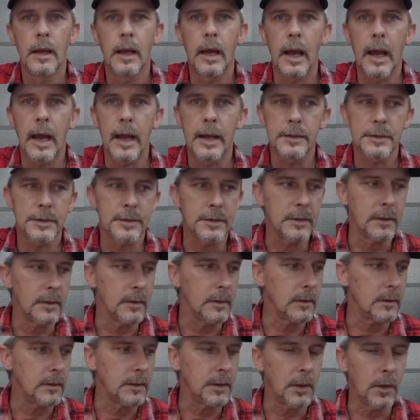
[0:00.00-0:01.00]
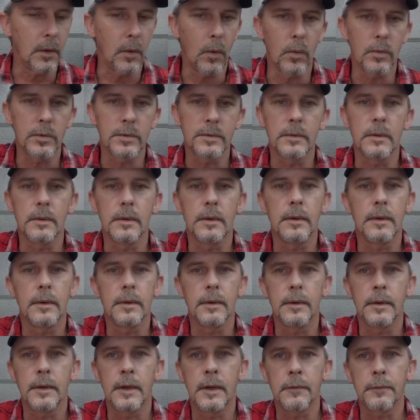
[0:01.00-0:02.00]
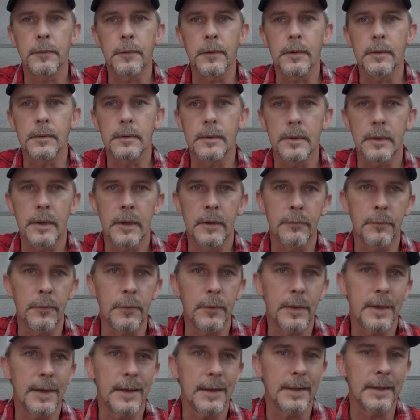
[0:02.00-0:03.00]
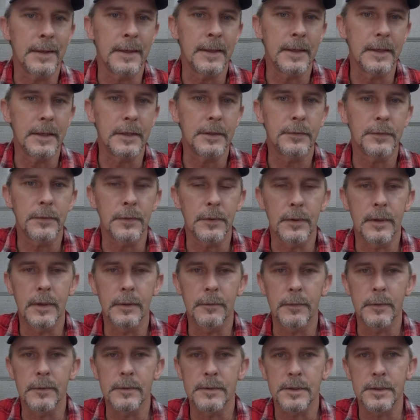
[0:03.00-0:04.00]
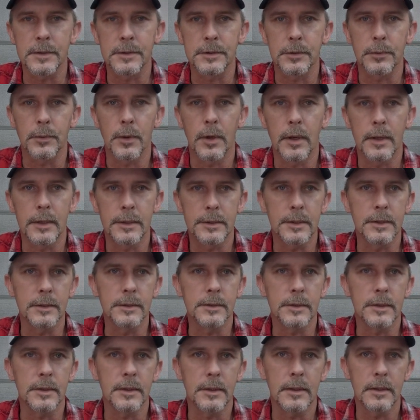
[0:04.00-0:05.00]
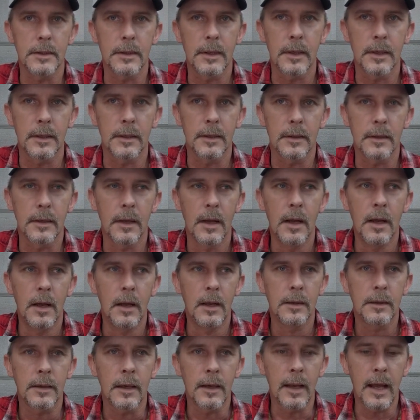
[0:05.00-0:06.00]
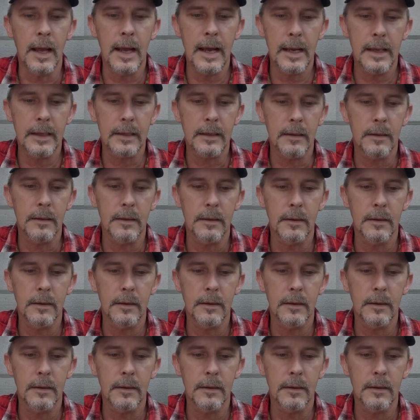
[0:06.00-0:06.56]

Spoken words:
asking, different techniques for different situations. And tonight,